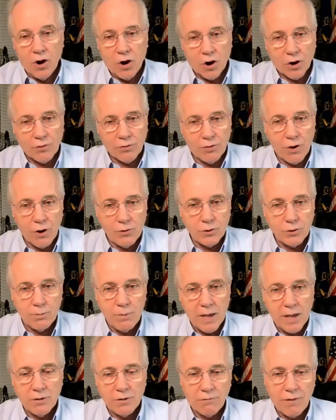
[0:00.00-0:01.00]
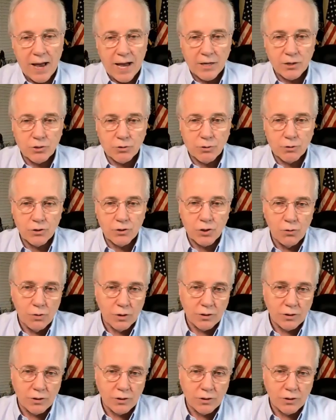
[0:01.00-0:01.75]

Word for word: are those manufacturers who